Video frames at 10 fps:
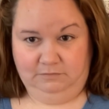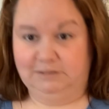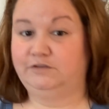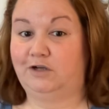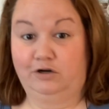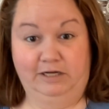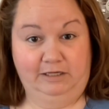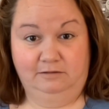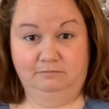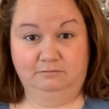
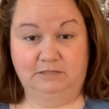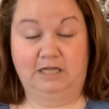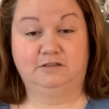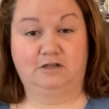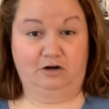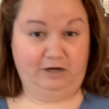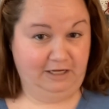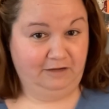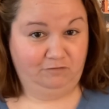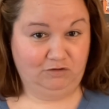sorry, not
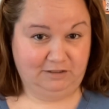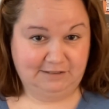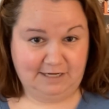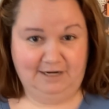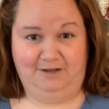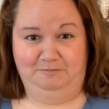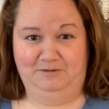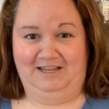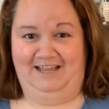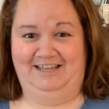sorry if you didn't sign up
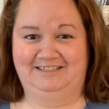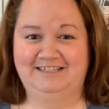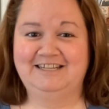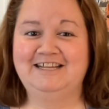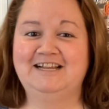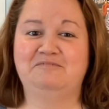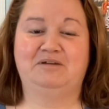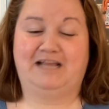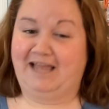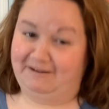yet,
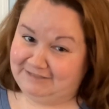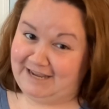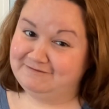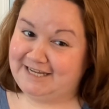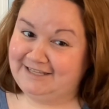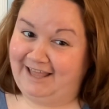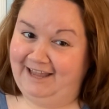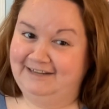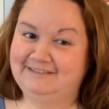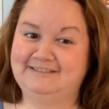but I have to have
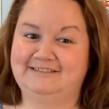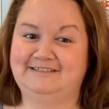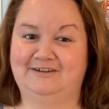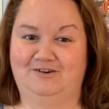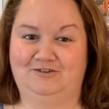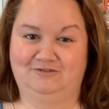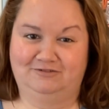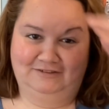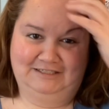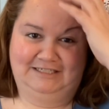deadlines. So
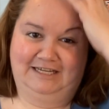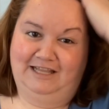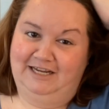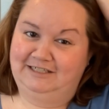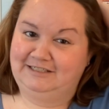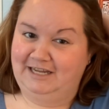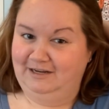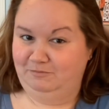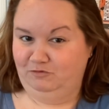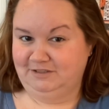the deadline to sign
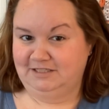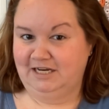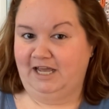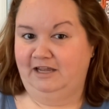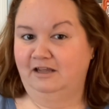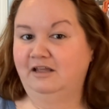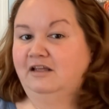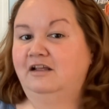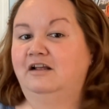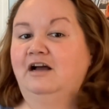up was today.
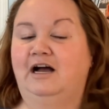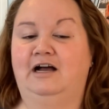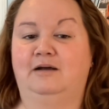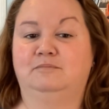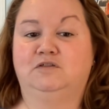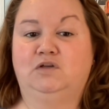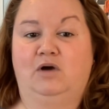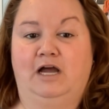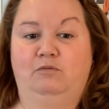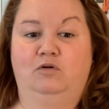So
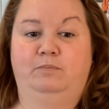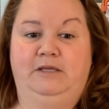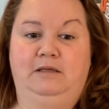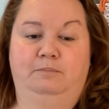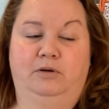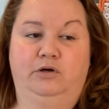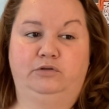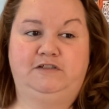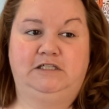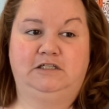I will be
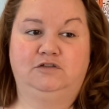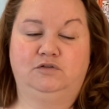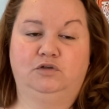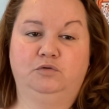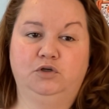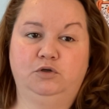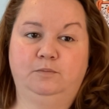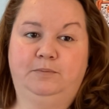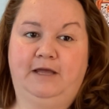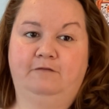posting to the
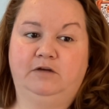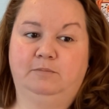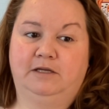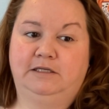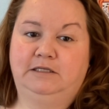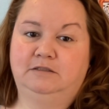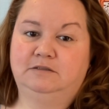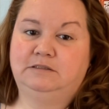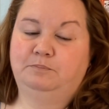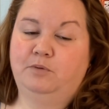group everybody's